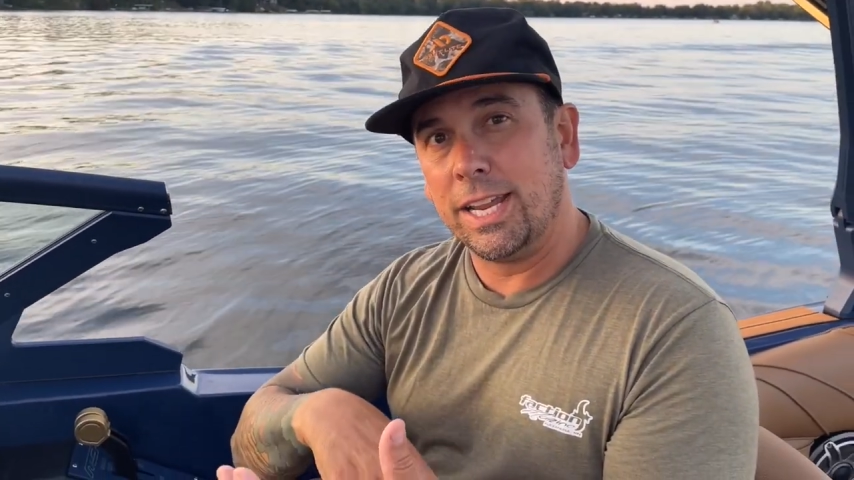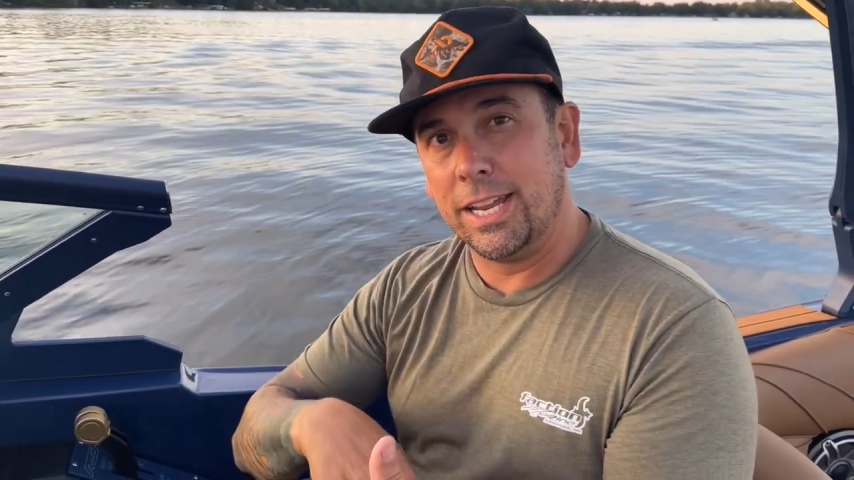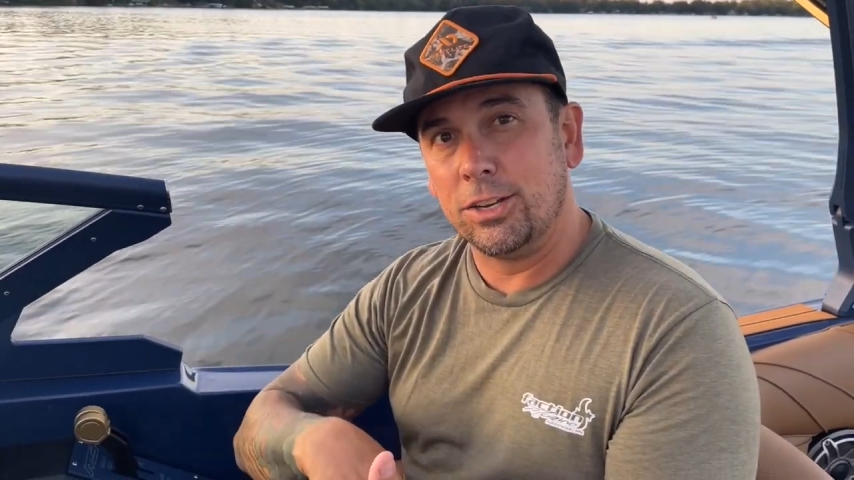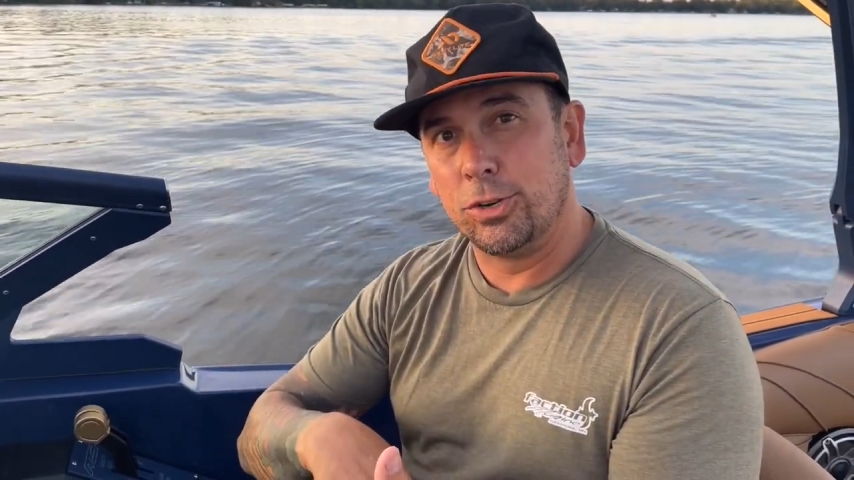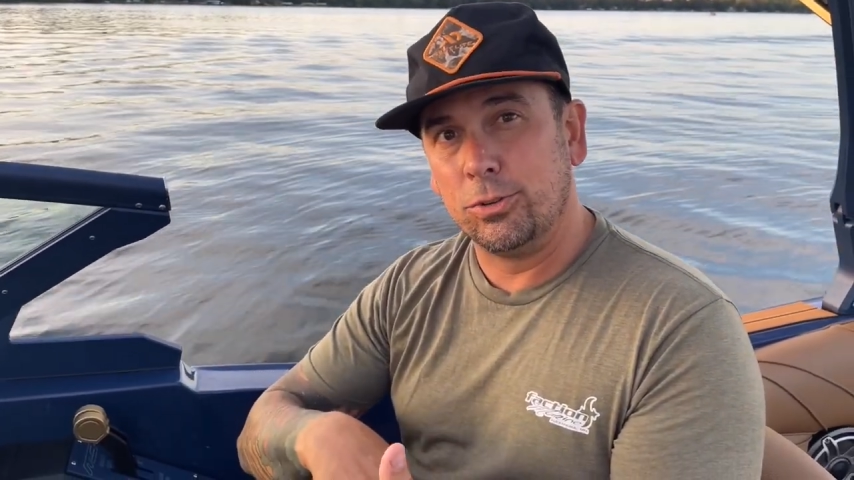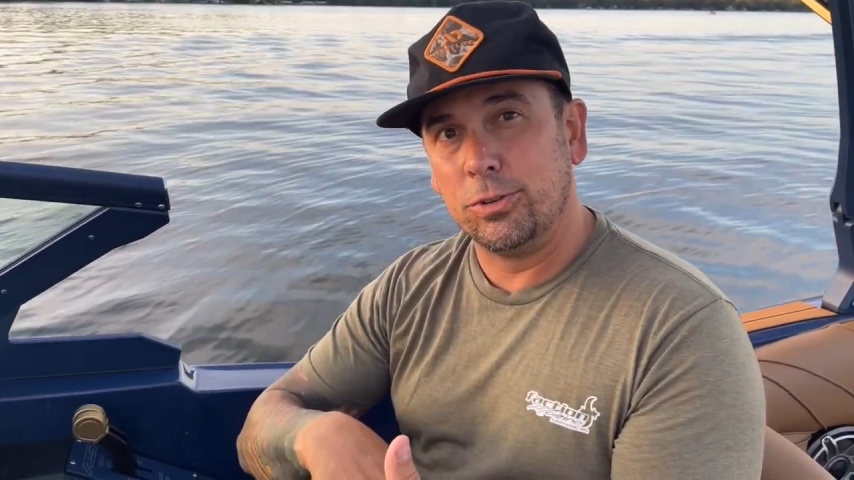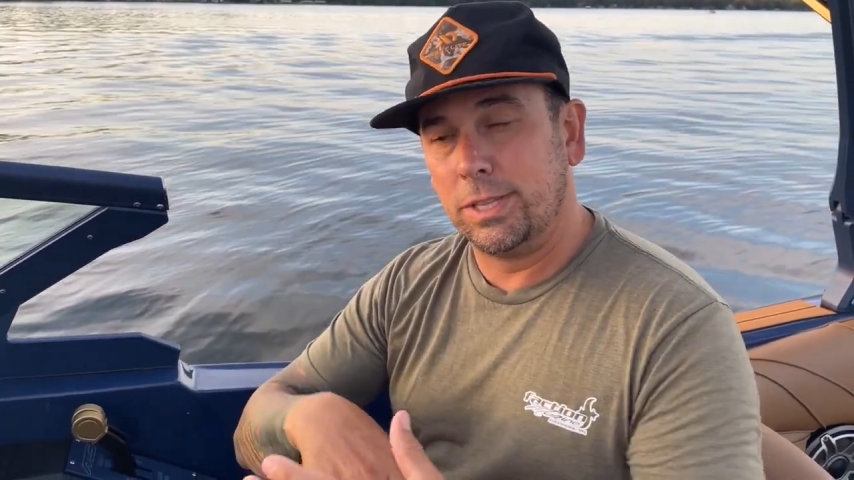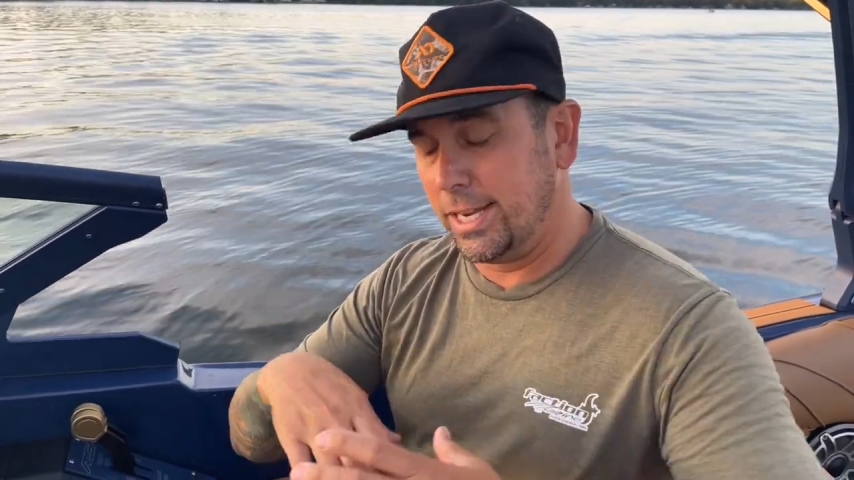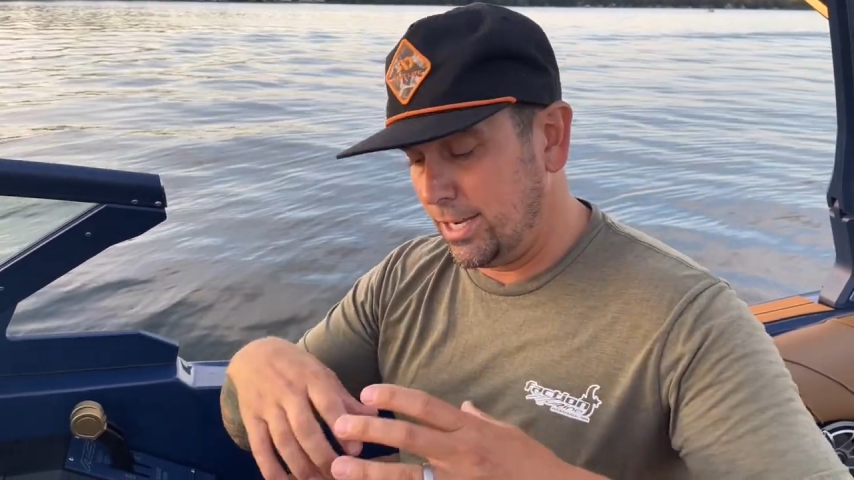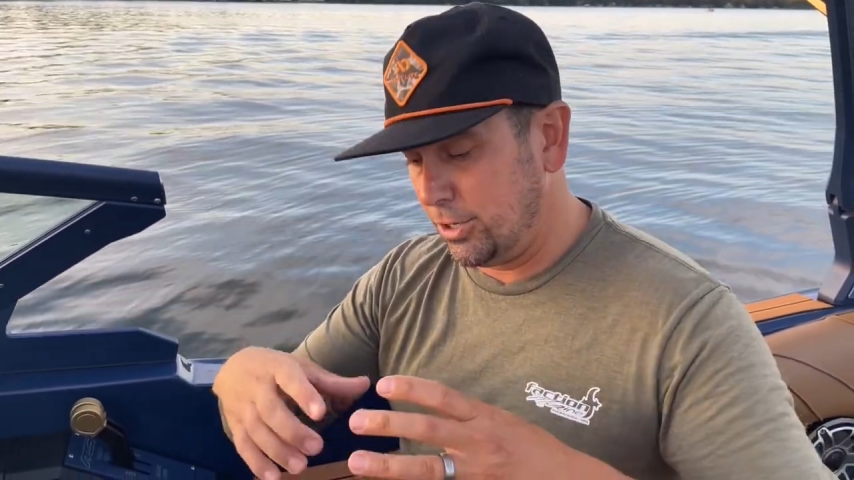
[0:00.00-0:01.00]
into
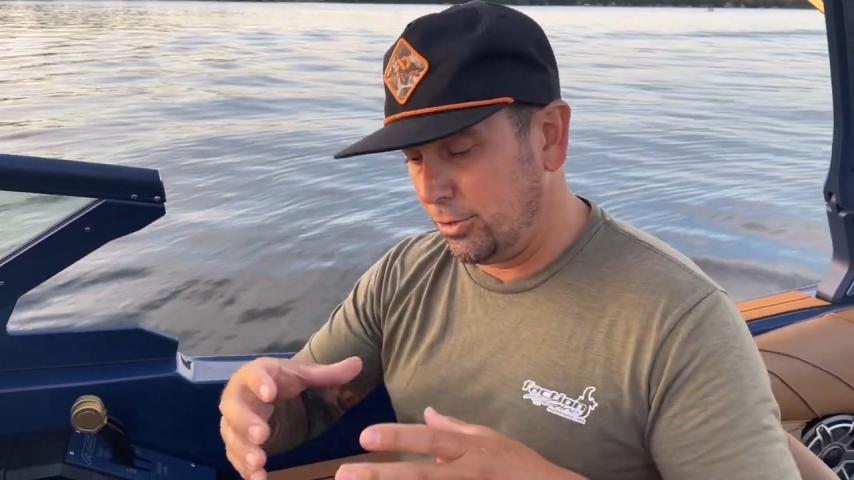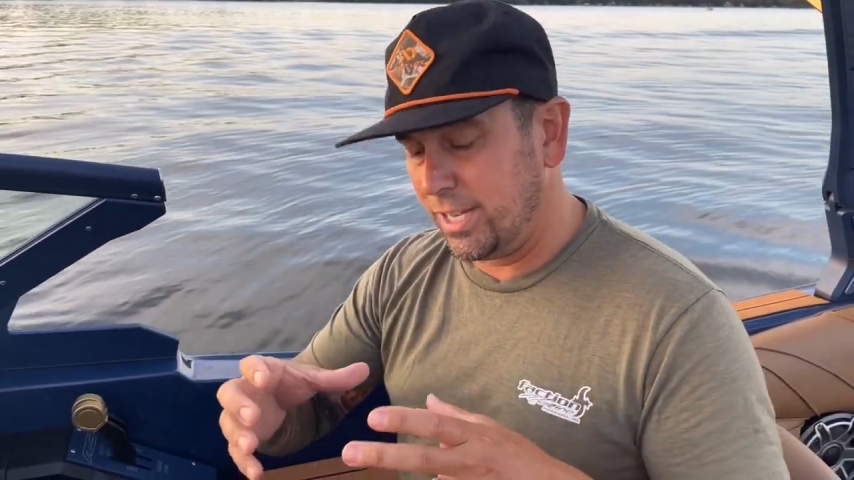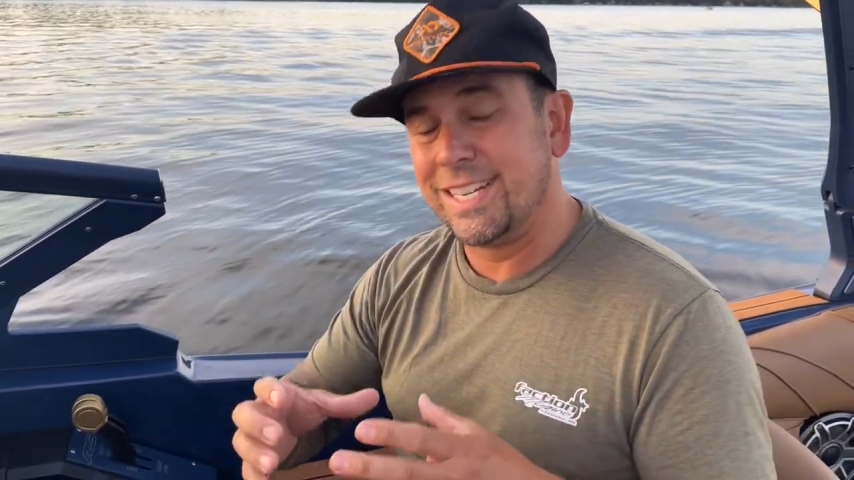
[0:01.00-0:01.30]
into the